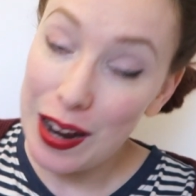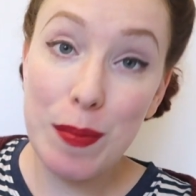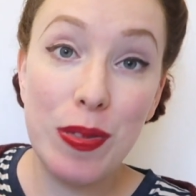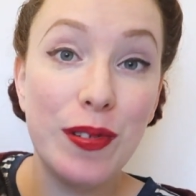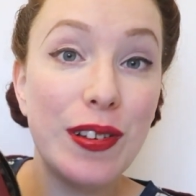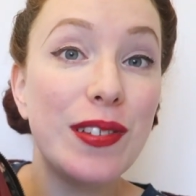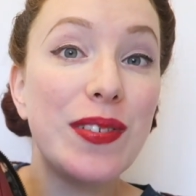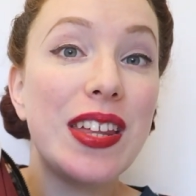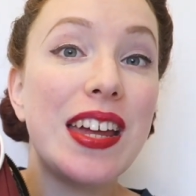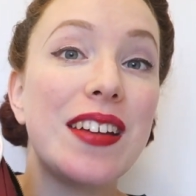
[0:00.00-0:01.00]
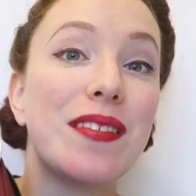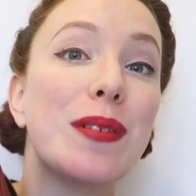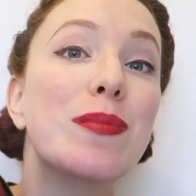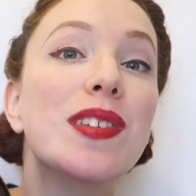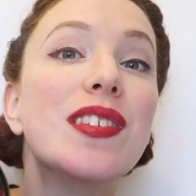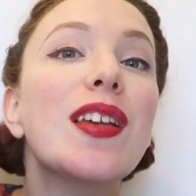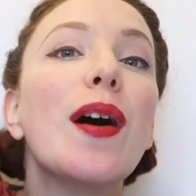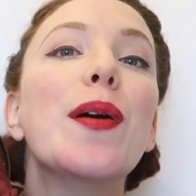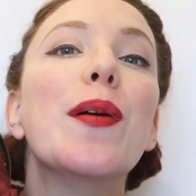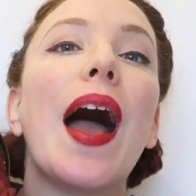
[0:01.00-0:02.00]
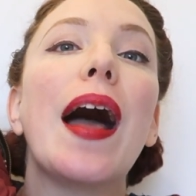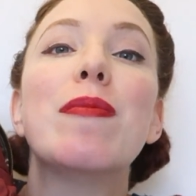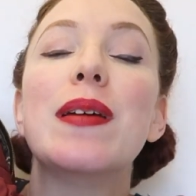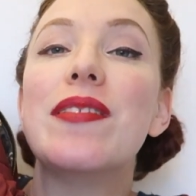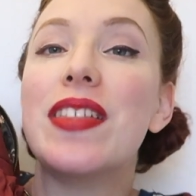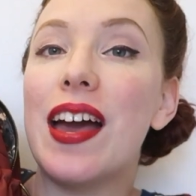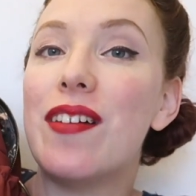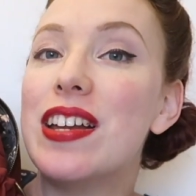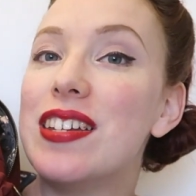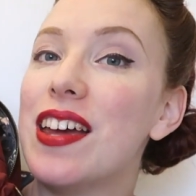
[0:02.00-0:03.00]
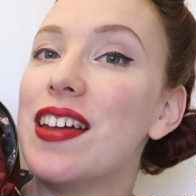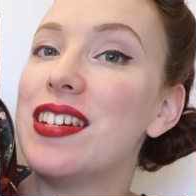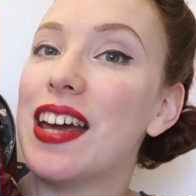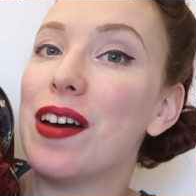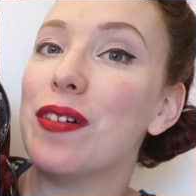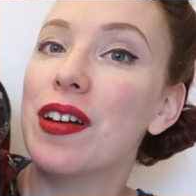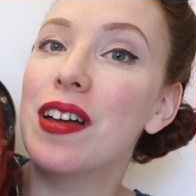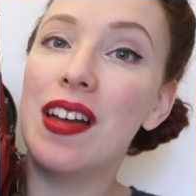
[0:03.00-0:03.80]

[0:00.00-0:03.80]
I'm thrilled with it. I'm so happy with how it turned out.